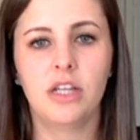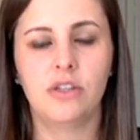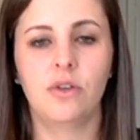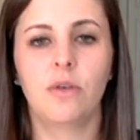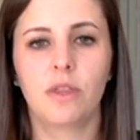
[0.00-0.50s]
and
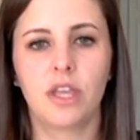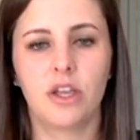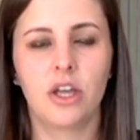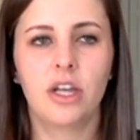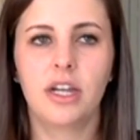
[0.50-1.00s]
doing what they
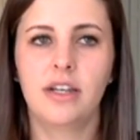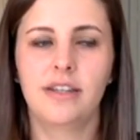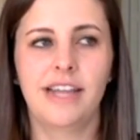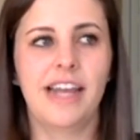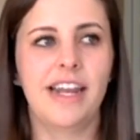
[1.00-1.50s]
could. And
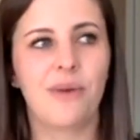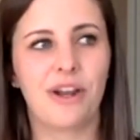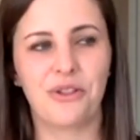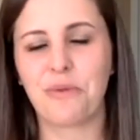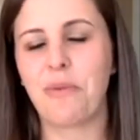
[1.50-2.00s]
I didn't want to
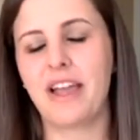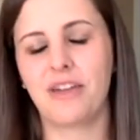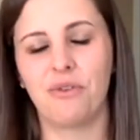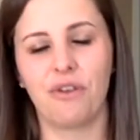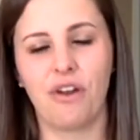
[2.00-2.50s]
look back
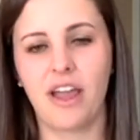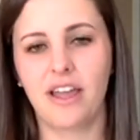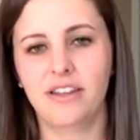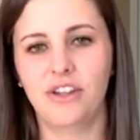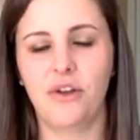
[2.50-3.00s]
and regret,
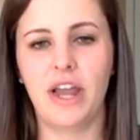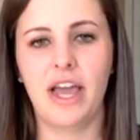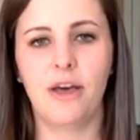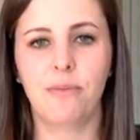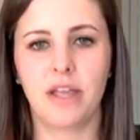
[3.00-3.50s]
you know, not
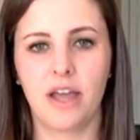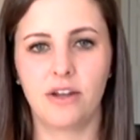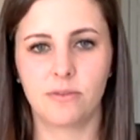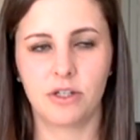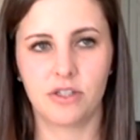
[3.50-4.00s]
helping out
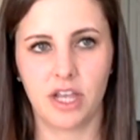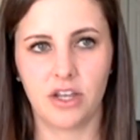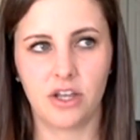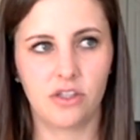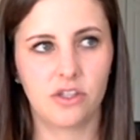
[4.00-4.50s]
as much as I
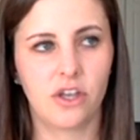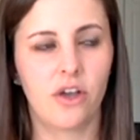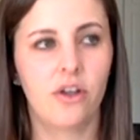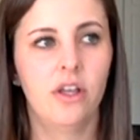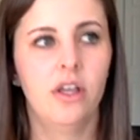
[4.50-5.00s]
could.
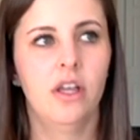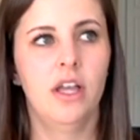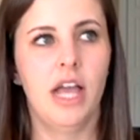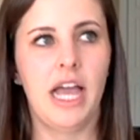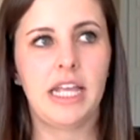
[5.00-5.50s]
So
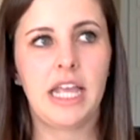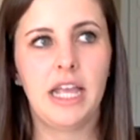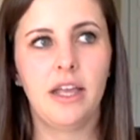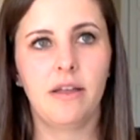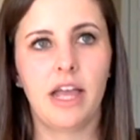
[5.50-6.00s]
I
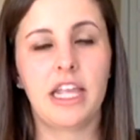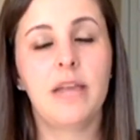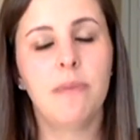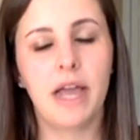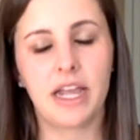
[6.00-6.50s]
came, I
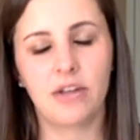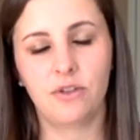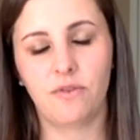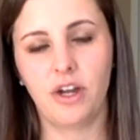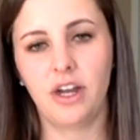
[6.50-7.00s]
came back. I
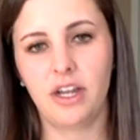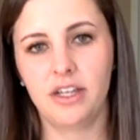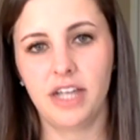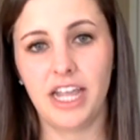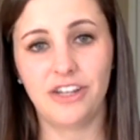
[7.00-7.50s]
was very
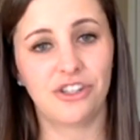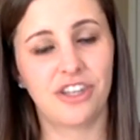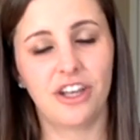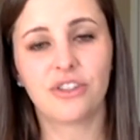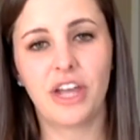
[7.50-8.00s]
anxious.
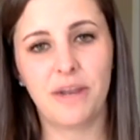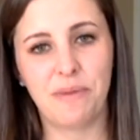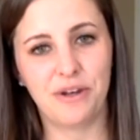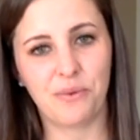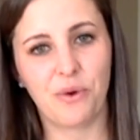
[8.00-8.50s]
I also hadn't
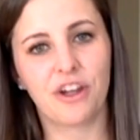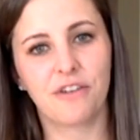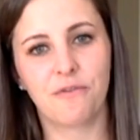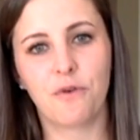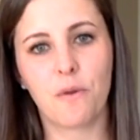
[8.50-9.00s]
been to work
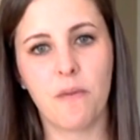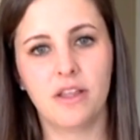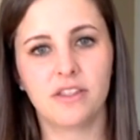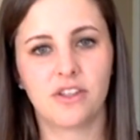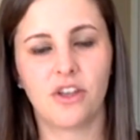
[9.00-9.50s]
in four
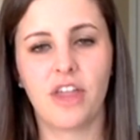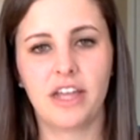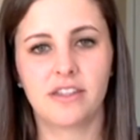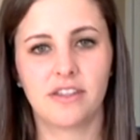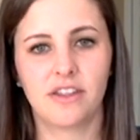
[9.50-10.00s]
months, so
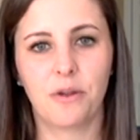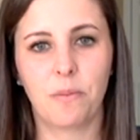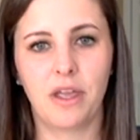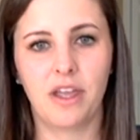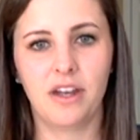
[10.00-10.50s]
that's a little
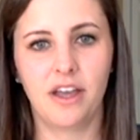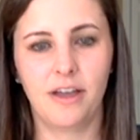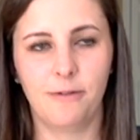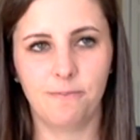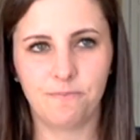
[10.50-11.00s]
bit
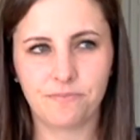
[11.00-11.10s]
um,